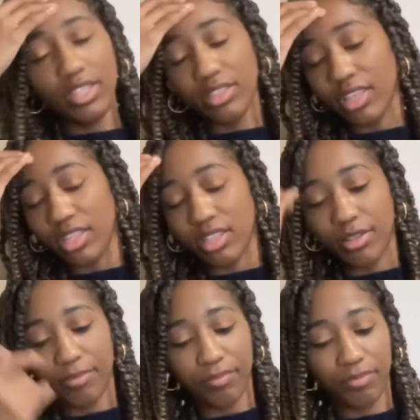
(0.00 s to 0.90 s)
Layla.
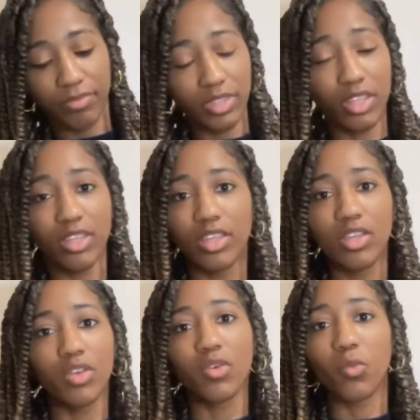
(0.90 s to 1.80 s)

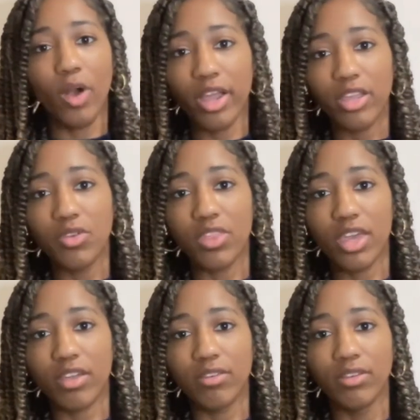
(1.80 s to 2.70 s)
Why are you there?